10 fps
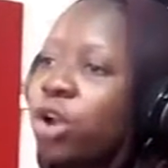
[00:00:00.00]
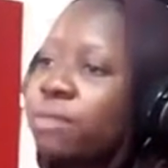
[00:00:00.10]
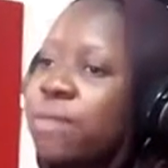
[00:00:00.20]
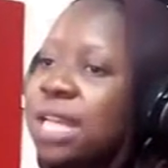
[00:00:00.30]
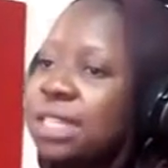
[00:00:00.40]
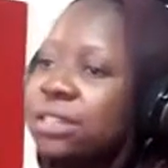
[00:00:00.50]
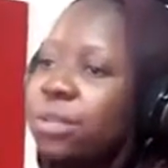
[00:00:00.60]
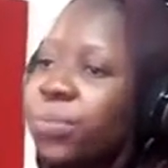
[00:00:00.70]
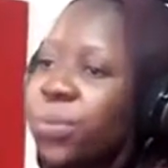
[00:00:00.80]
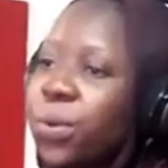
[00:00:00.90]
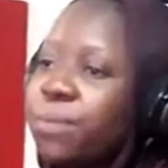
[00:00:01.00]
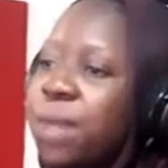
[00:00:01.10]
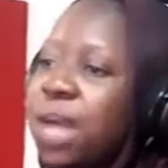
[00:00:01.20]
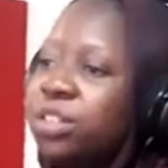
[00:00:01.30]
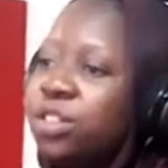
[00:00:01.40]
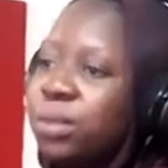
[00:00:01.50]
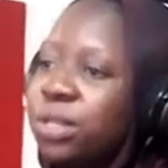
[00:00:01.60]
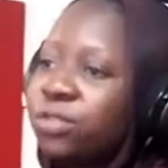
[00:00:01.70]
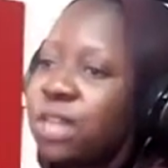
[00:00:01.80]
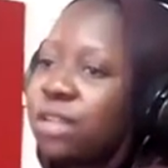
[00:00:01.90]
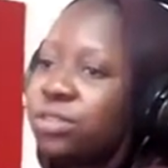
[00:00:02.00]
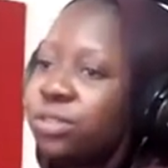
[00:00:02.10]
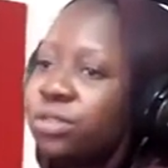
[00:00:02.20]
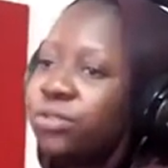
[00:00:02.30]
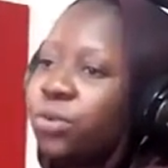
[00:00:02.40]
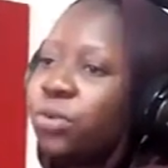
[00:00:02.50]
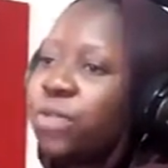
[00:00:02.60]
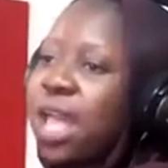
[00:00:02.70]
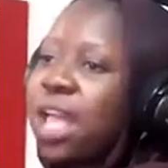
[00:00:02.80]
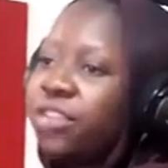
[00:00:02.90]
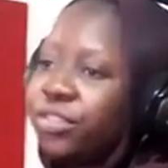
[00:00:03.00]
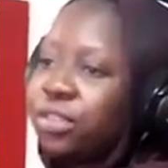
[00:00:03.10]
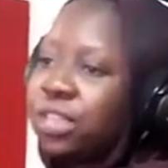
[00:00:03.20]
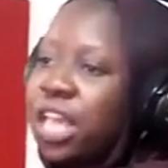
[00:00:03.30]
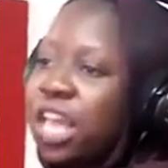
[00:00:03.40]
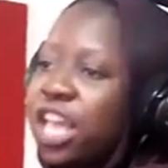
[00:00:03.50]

commended the board and management of NASCON for their efforts